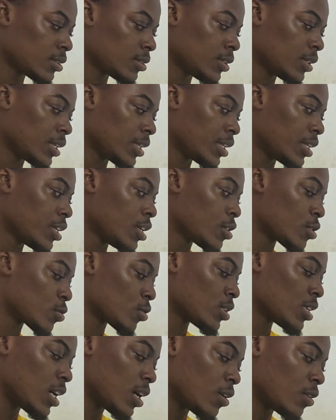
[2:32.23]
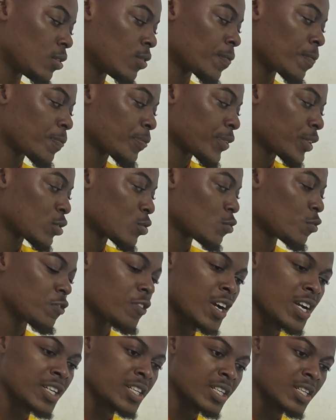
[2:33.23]
Okay, so now to
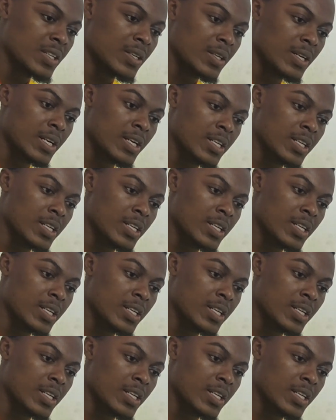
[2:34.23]
find